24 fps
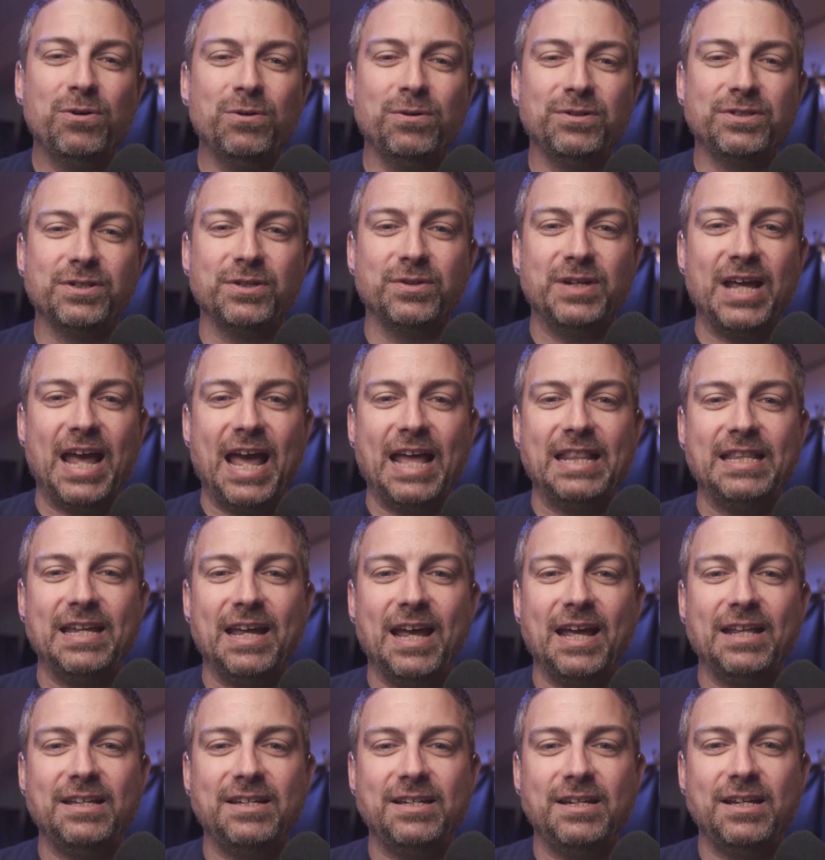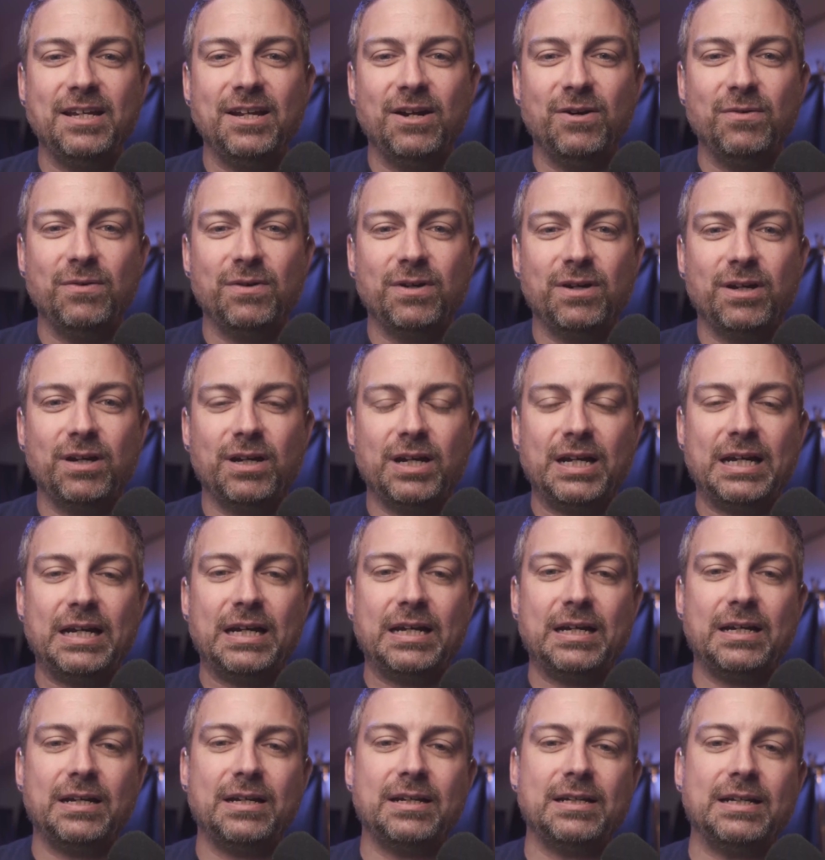Well, cool, dude. And you know,
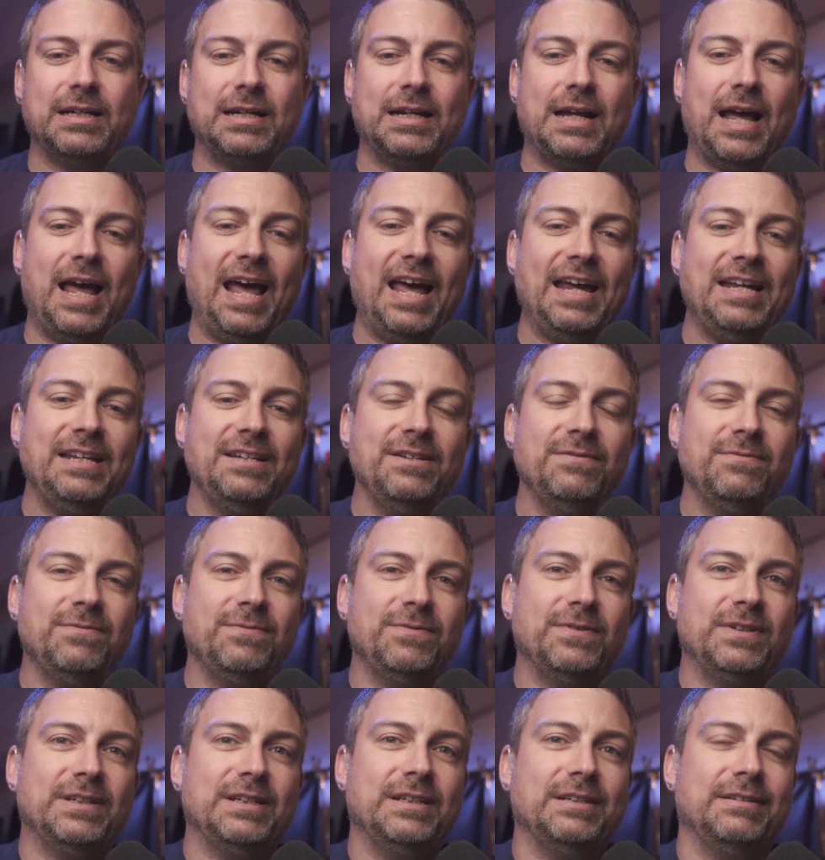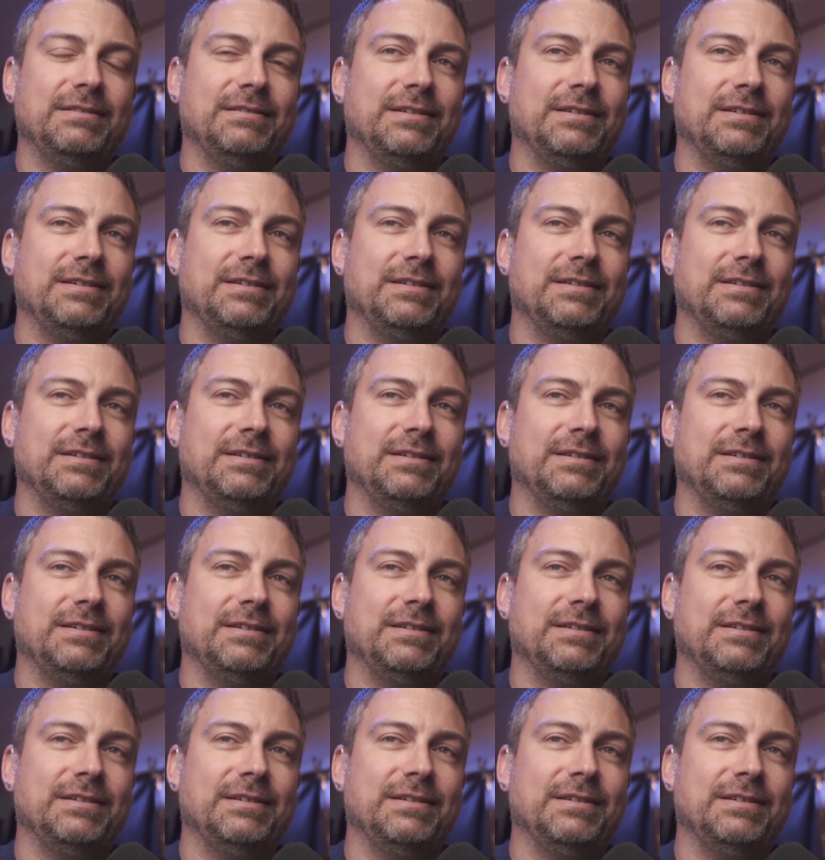kind of